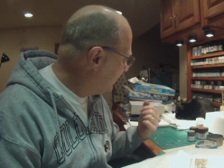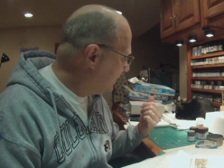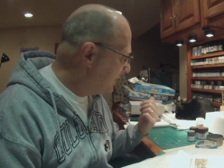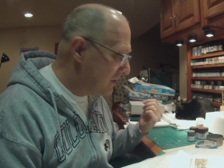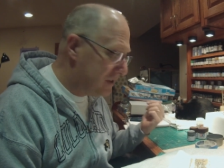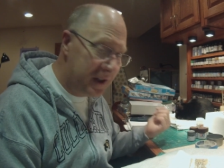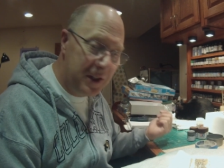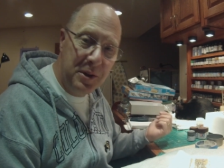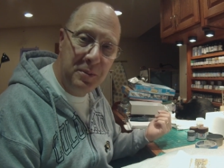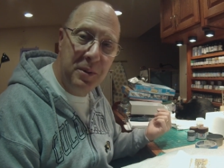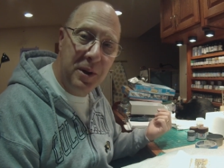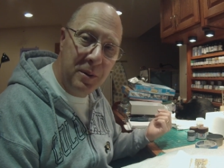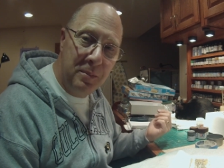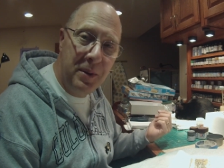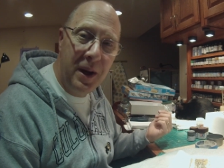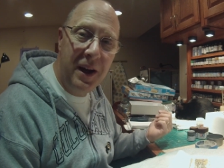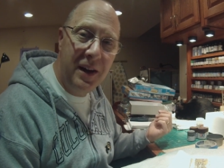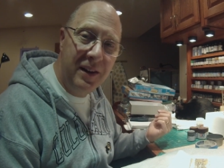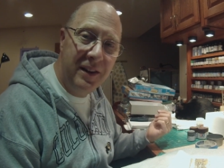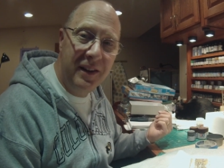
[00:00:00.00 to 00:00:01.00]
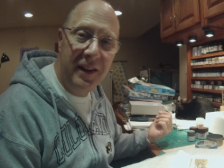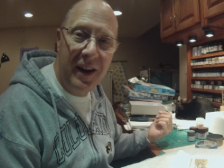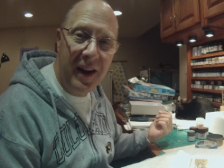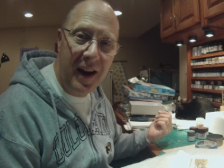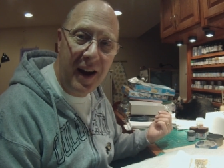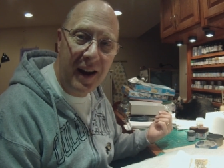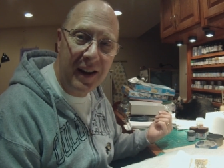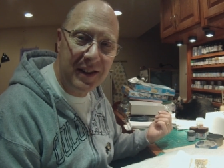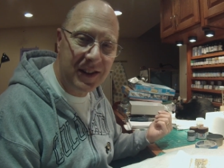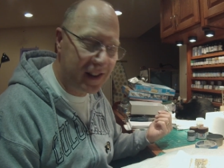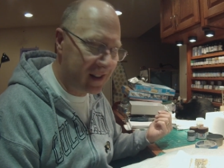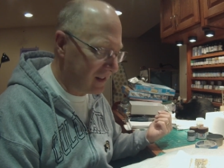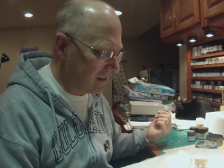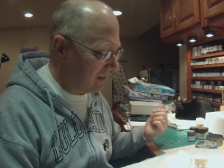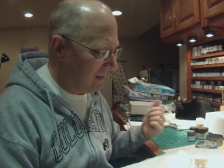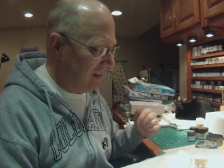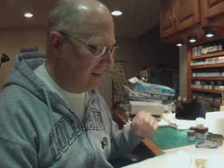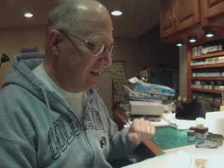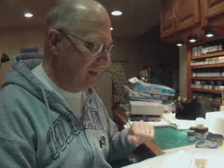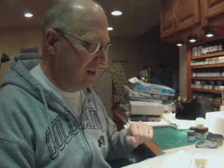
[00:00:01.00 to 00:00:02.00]
She's been a pain in the ass,
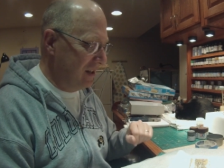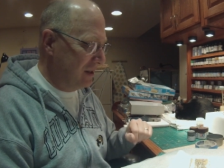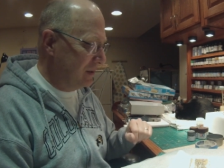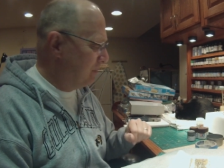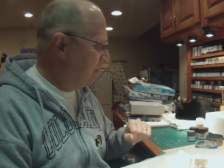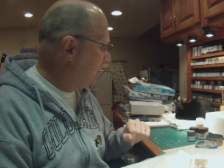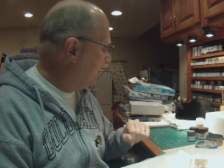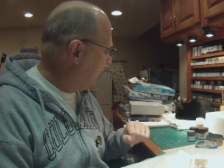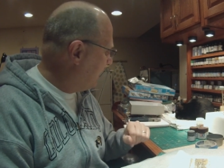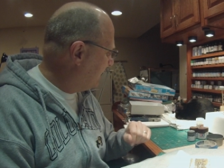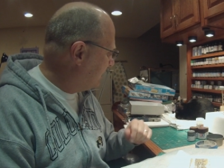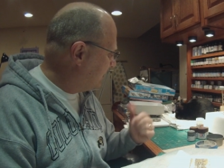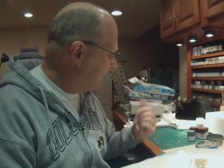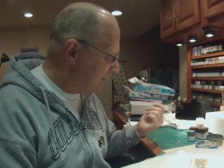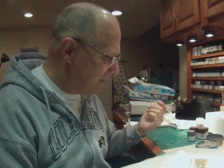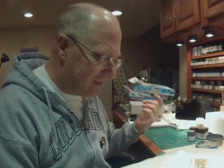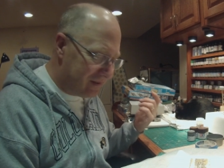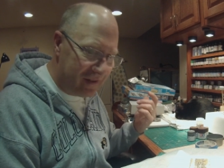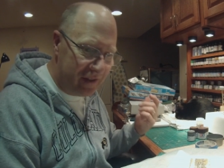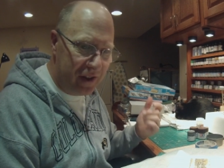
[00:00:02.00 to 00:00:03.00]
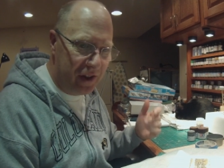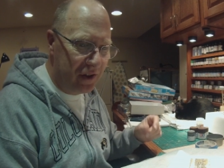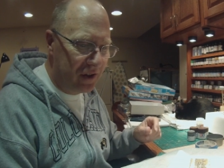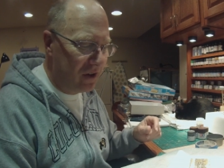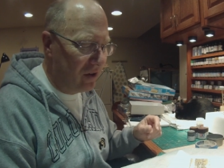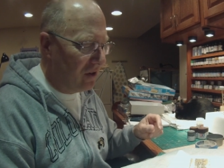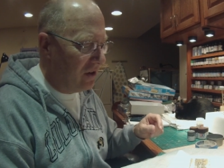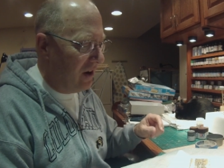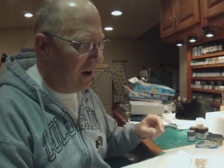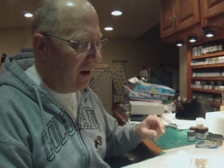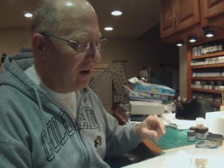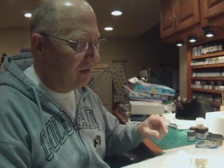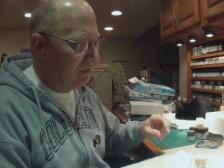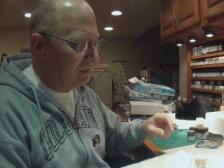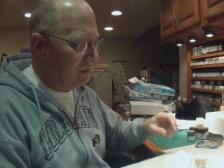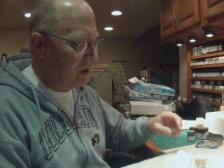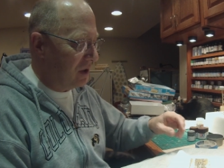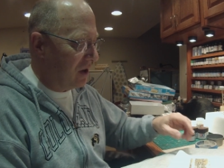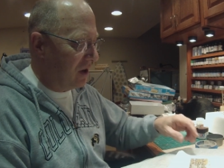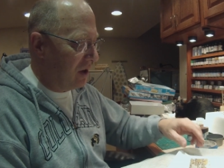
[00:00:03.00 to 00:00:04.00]
but she's good now.
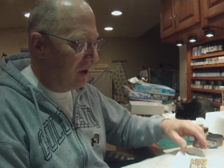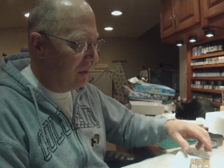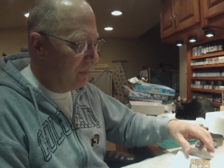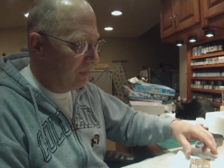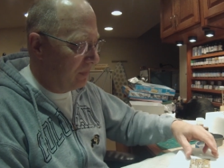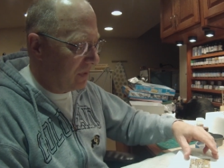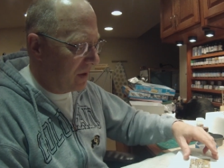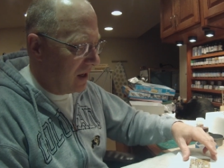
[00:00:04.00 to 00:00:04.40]
So,